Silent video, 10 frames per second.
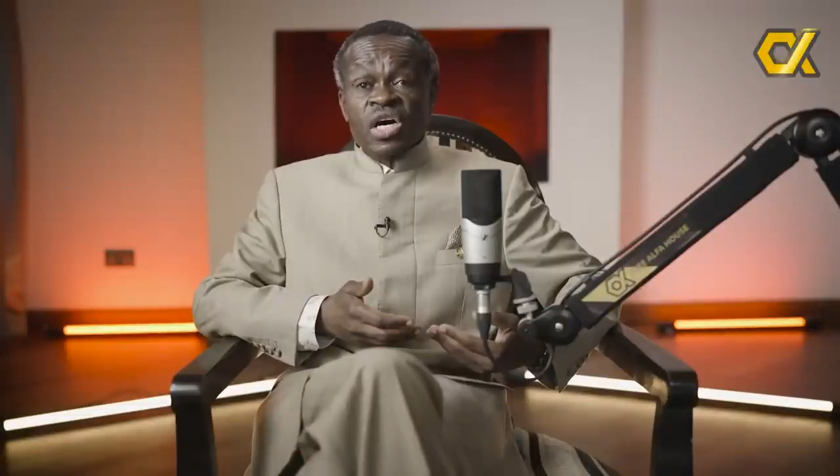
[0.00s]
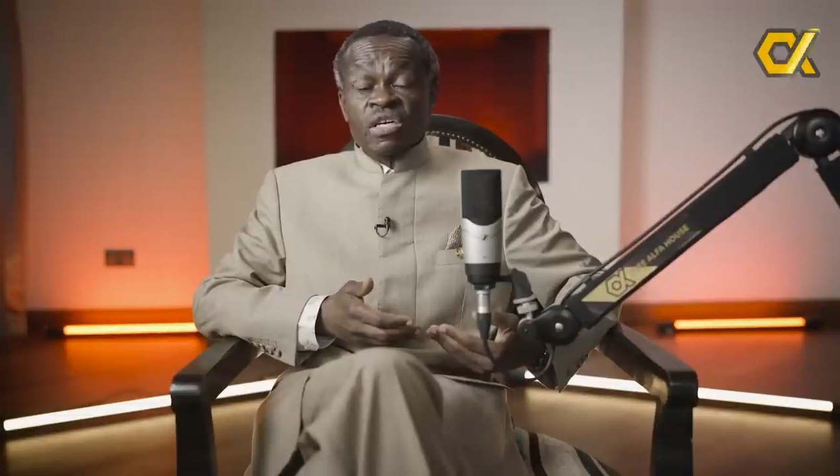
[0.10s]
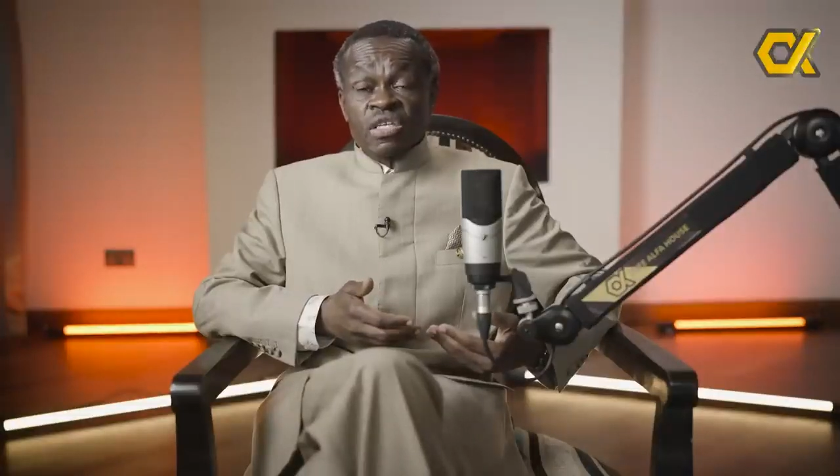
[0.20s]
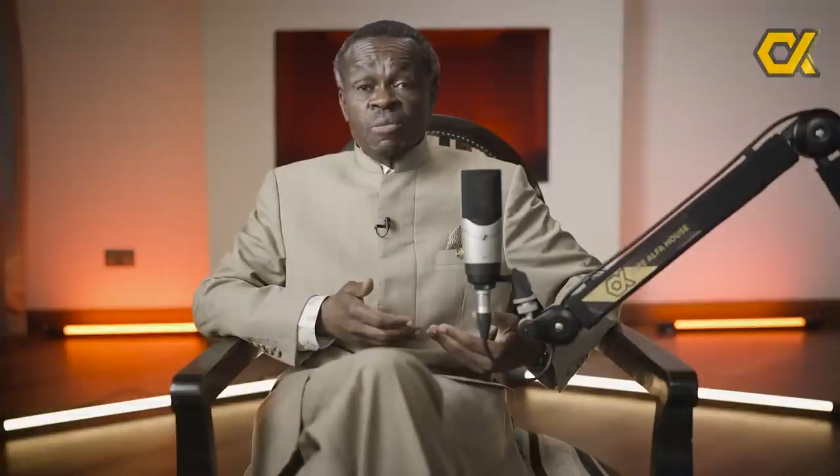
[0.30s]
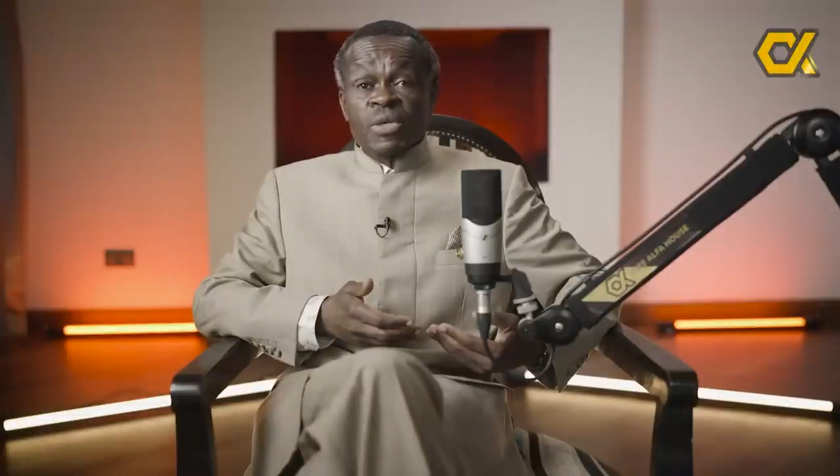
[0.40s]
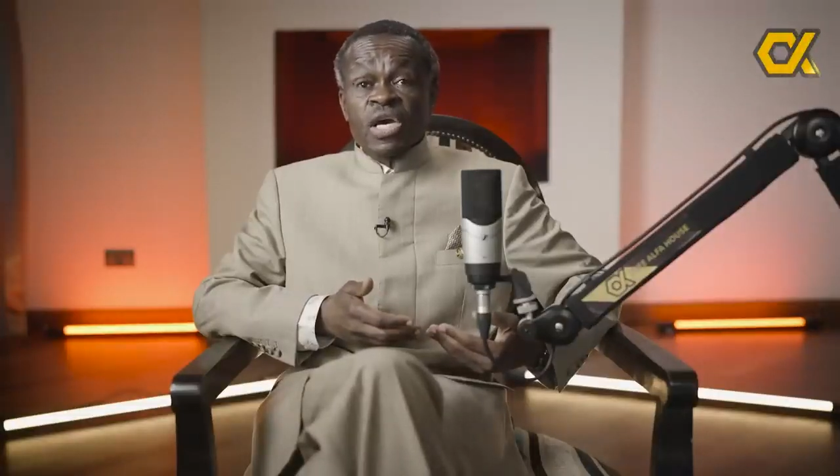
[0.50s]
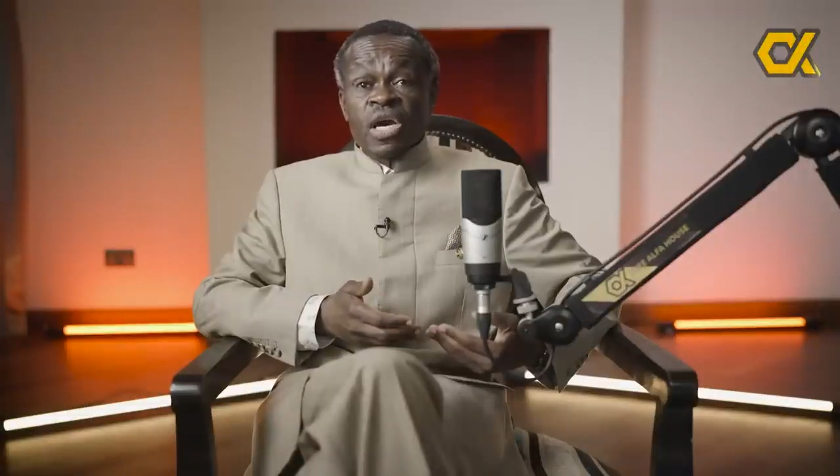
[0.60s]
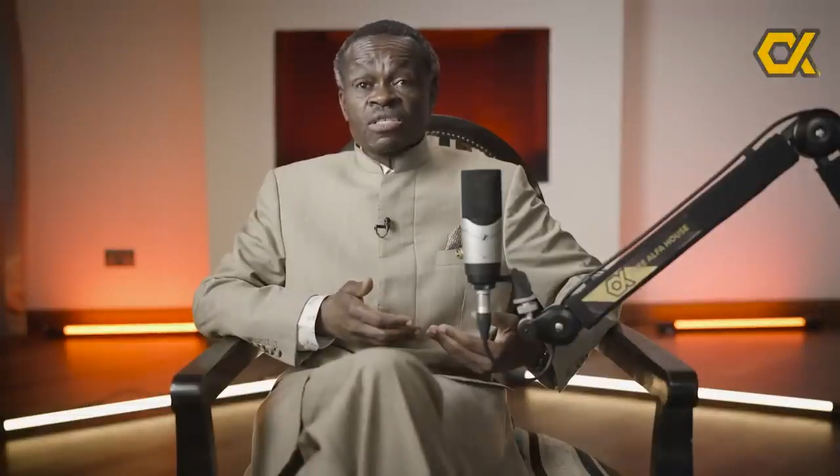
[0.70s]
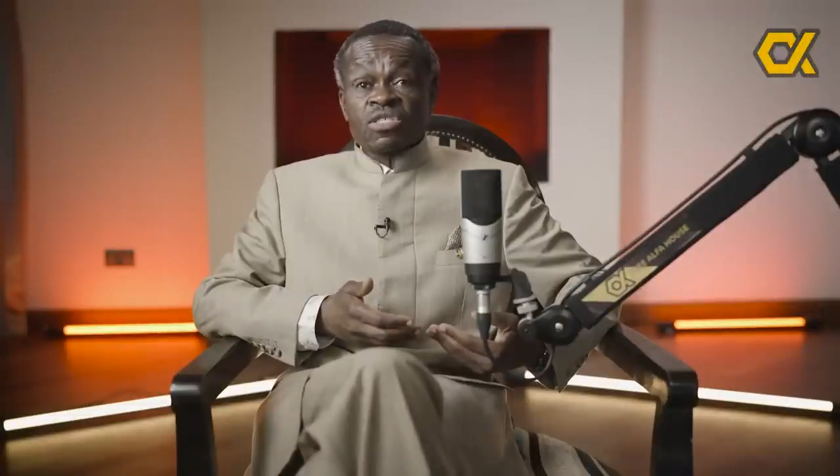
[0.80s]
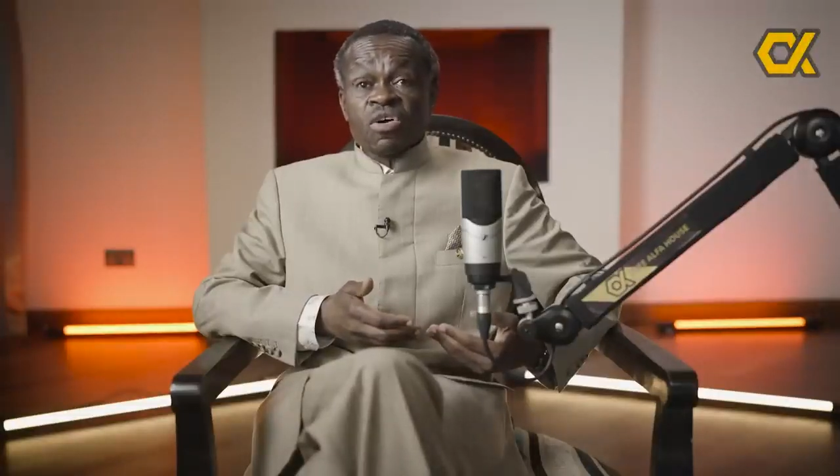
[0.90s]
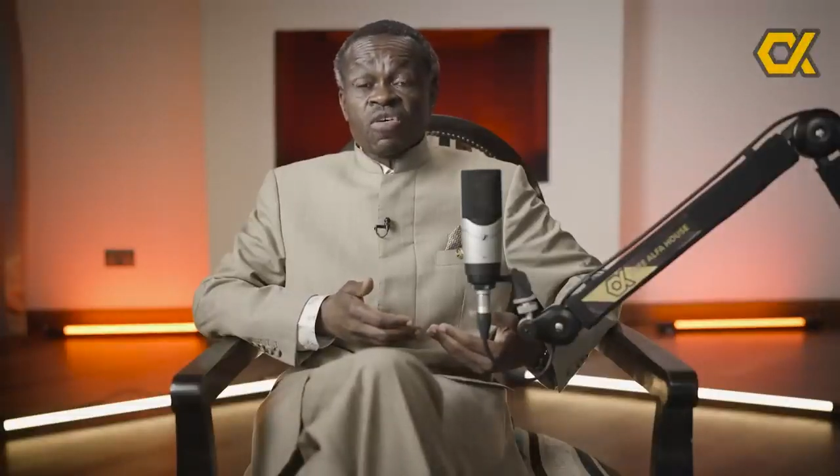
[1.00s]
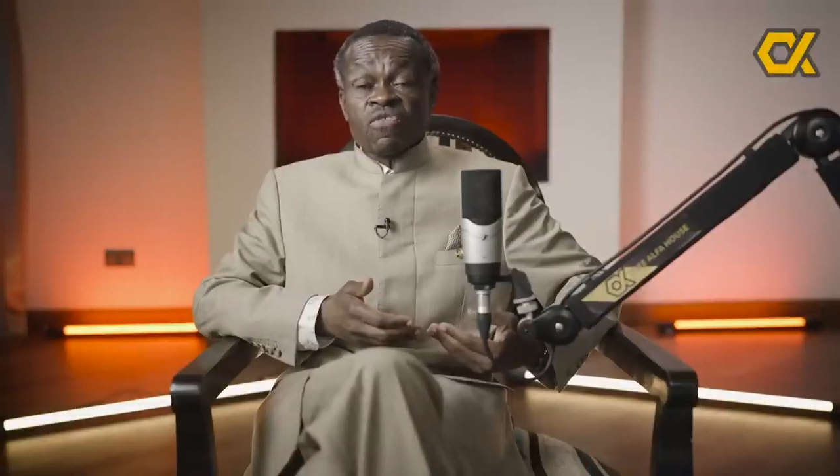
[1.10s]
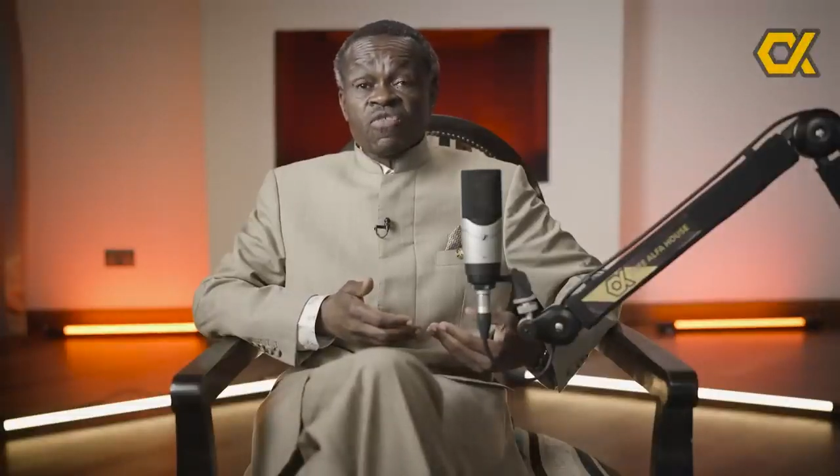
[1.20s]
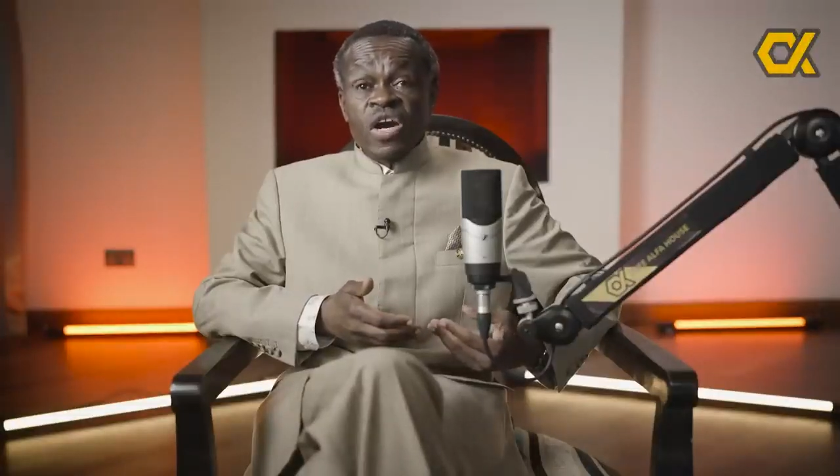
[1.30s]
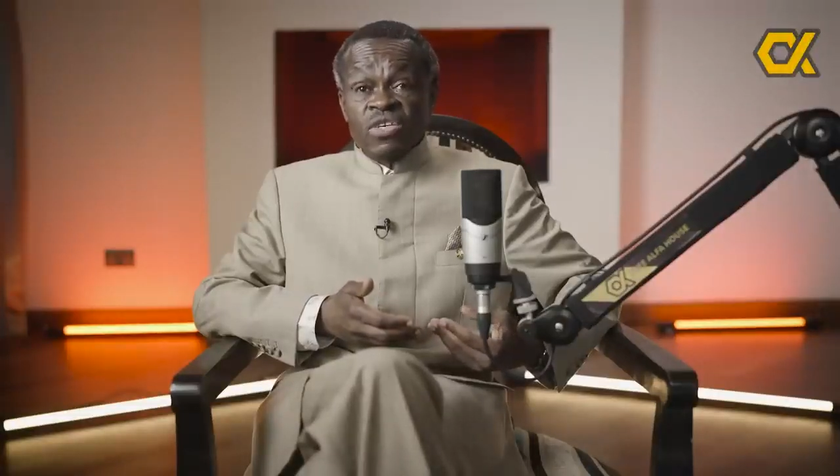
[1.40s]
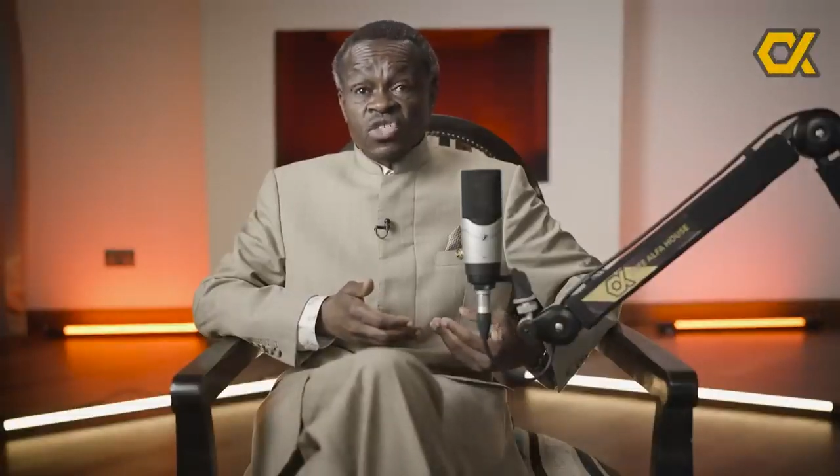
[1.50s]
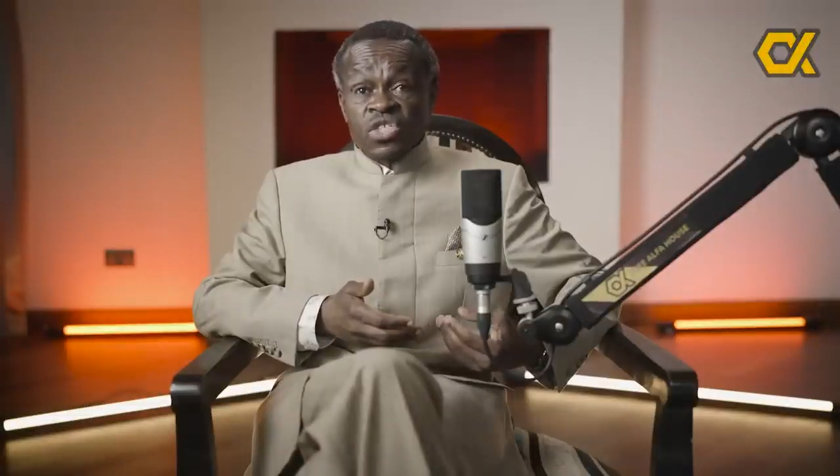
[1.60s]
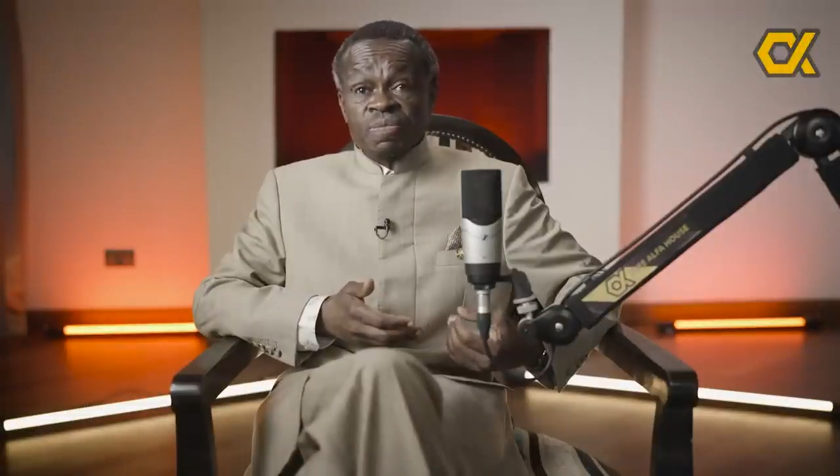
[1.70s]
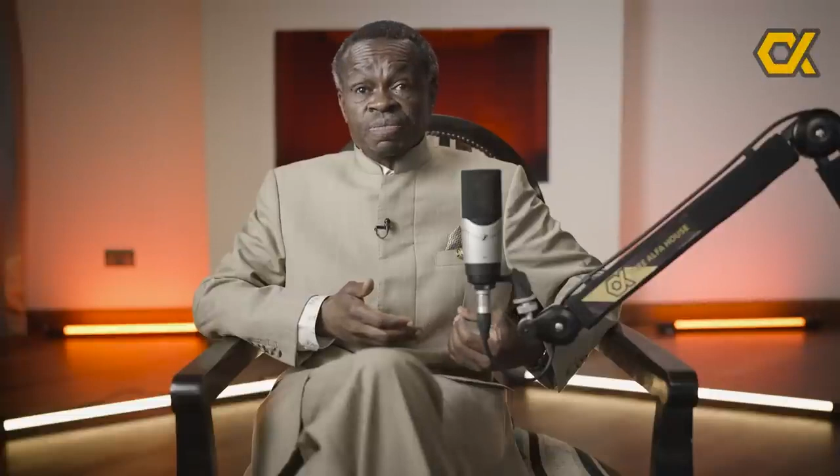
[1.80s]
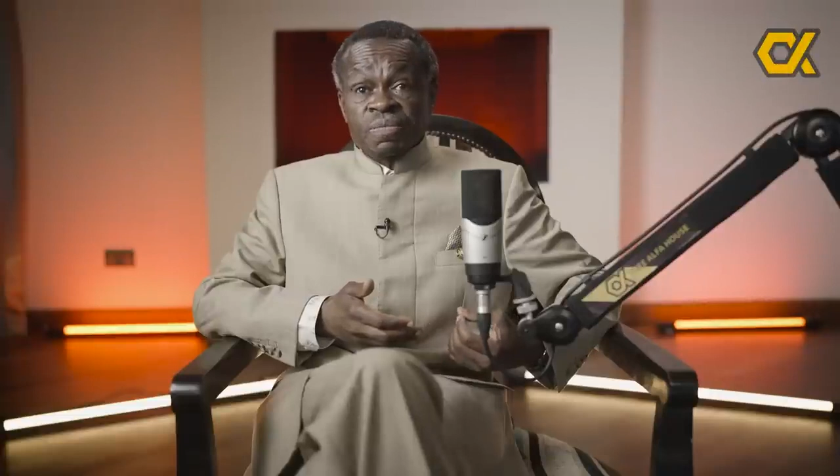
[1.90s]
at the behest of
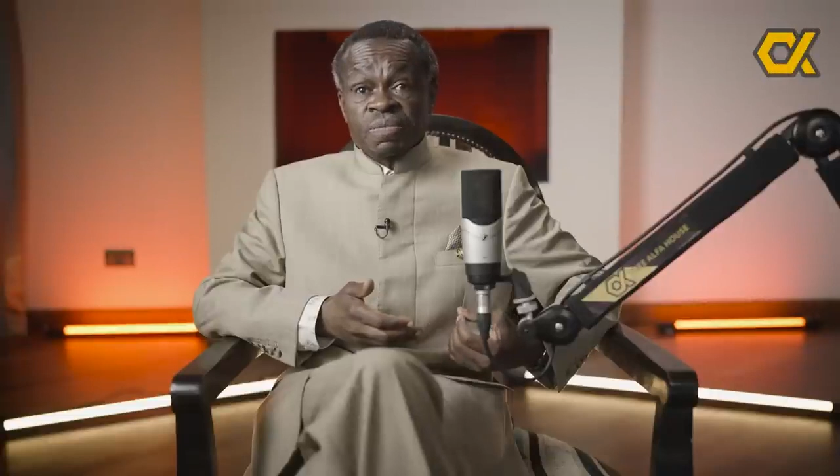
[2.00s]
France.